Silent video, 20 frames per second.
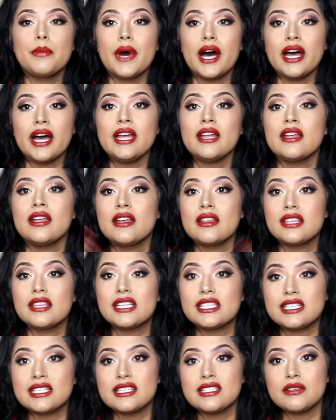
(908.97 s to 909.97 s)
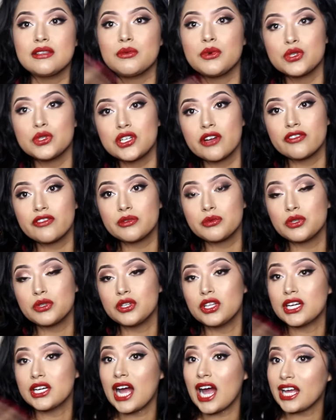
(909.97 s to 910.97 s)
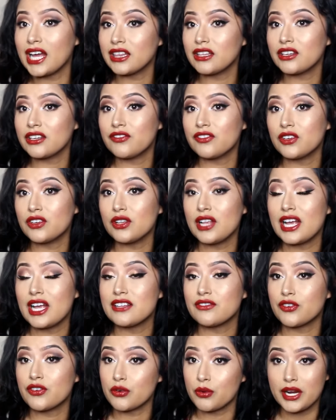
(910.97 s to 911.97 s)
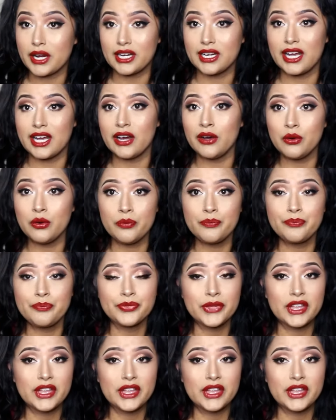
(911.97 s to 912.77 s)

But this is the most comfortable look I feel for right now.